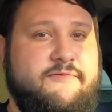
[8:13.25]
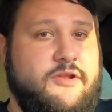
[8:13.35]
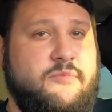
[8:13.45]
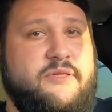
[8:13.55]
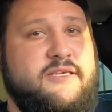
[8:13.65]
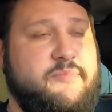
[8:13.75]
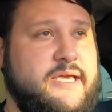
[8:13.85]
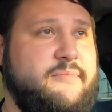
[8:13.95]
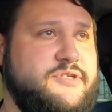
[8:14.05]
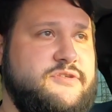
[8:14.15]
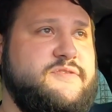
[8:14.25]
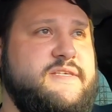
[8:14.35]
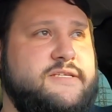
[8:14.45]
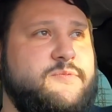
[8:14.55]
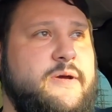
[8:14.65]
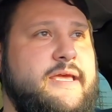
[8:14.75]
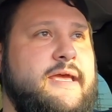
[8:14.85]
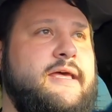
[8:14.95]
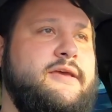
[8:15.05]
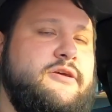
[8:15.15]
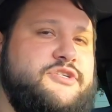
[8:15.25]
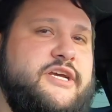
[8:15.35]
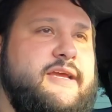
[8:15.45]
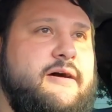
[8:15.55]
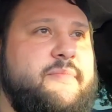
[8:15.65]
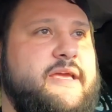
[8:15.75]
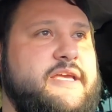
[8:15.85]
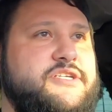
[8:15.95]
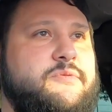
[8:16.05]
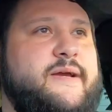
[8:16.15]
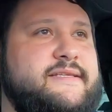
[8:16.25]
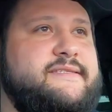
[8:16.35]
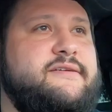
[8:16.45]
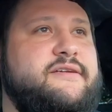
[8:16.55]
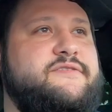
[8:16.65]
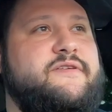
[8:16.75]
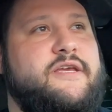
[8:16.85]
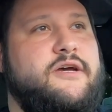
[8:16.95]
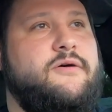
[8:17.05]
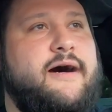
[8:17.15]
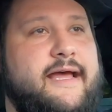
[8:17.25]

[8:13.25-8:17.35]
If you don't believe me how much those things weigh, go check out my engine weight series video.